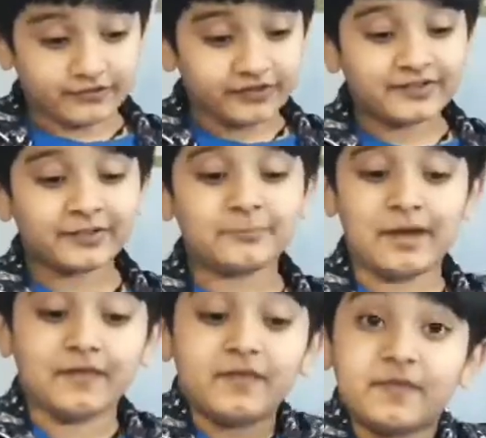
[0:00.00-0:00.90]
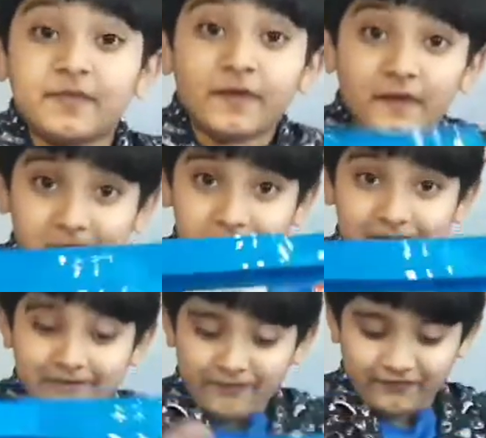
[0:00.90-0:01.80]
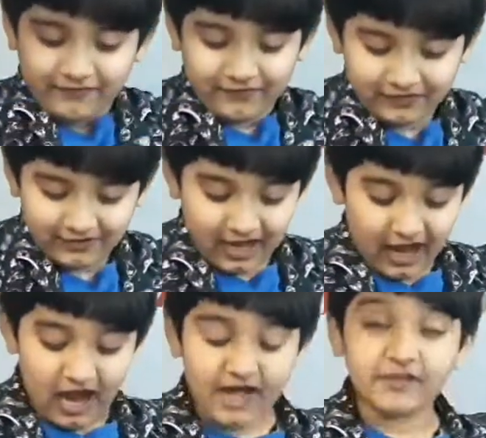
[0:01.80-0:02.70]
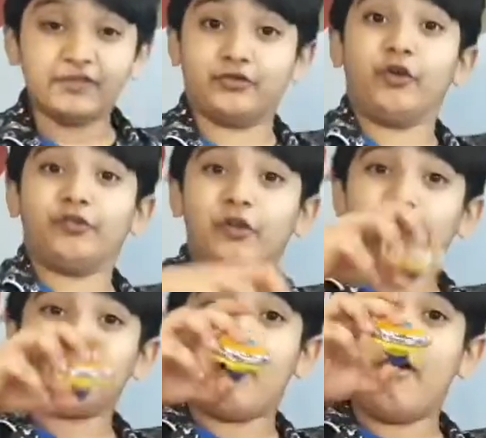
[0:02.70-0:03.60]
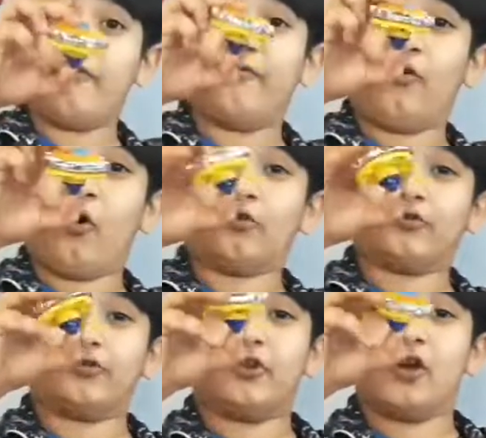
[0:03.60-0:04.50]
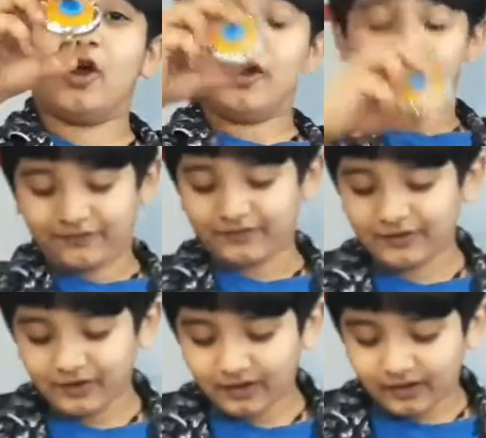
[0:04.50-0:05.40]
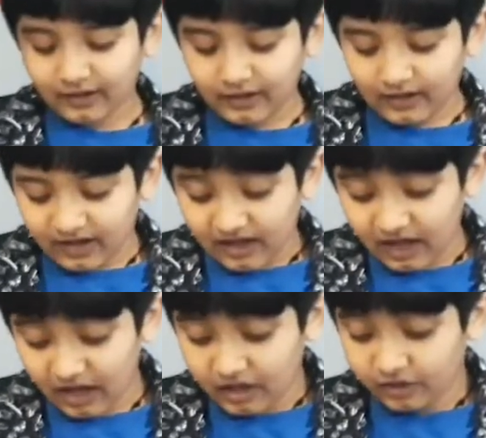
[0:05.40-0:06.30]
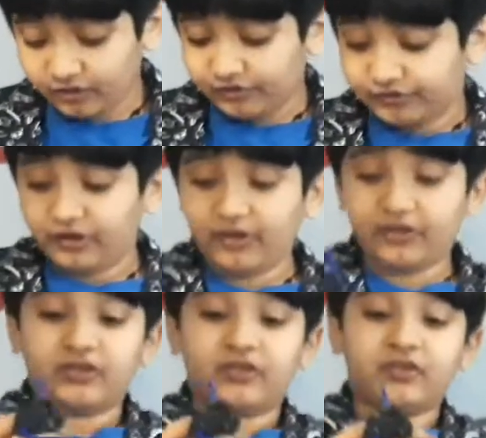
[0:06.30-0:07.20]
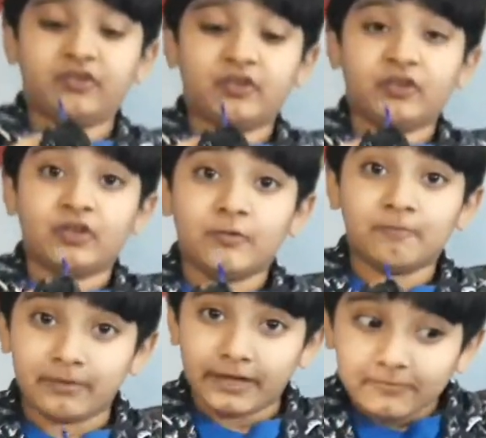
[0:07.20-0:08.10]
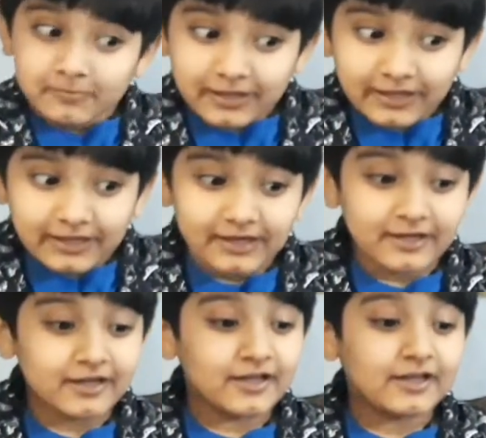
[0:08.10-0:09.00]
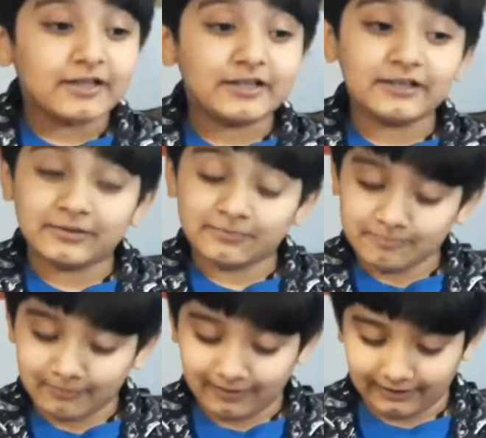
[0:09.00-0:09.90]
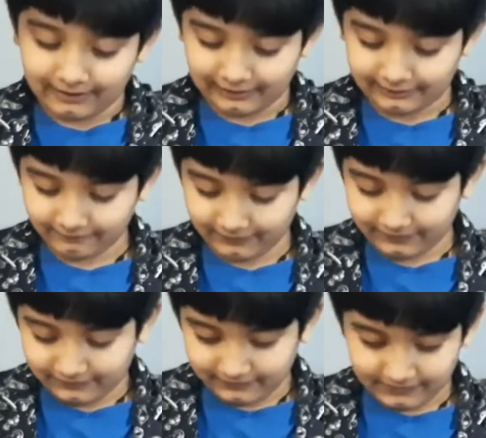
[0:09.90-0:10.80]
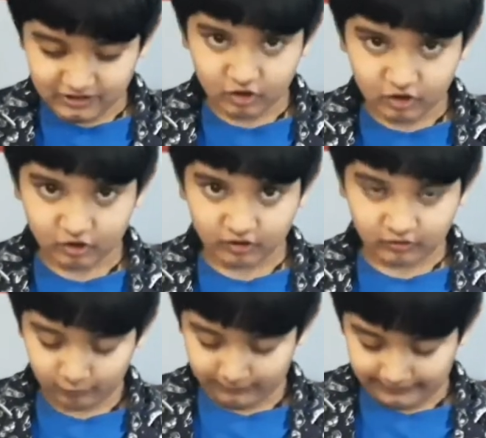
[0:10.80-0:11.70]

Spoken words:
so this is my third gift and this is my fourth gift and this Beyblade is my, one second, just